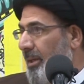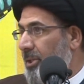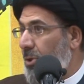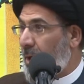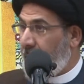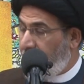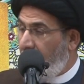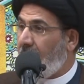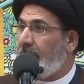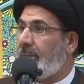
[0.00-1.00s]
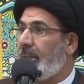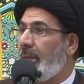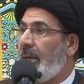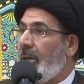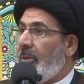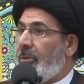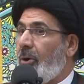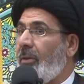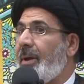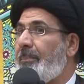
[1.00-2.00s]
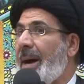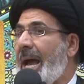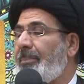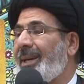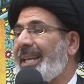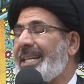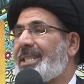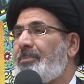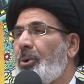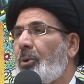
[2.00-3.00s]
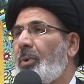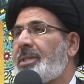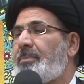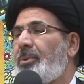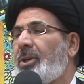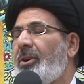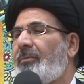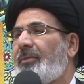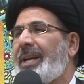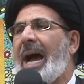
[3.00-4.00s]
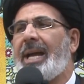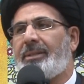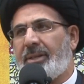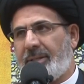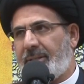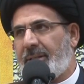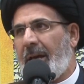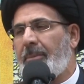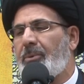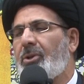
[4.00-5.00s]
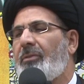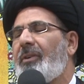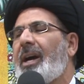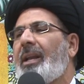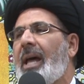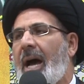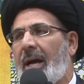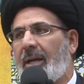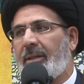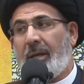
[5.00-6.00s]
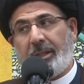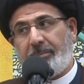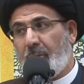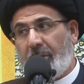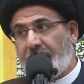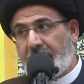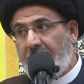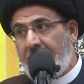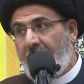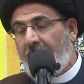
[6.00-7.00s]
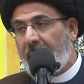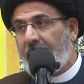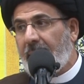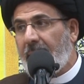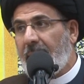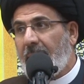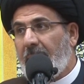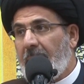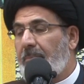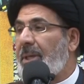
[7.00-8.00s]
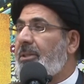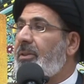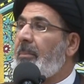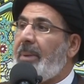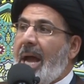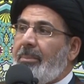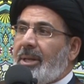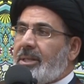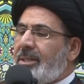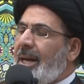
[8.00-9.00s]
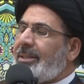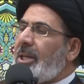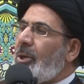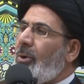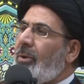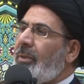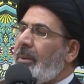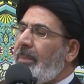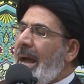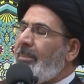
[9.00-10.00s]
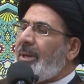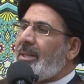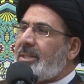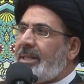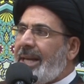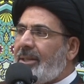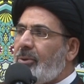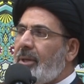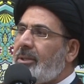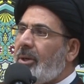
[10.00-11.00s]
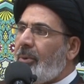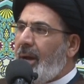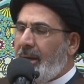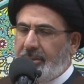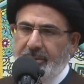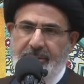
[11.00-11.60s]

So he followed. Though the Bible, his book, was book of guidance and book of akhlaq, not book of sharia. But the Bible is not alone. The Bible is linked to the Torah.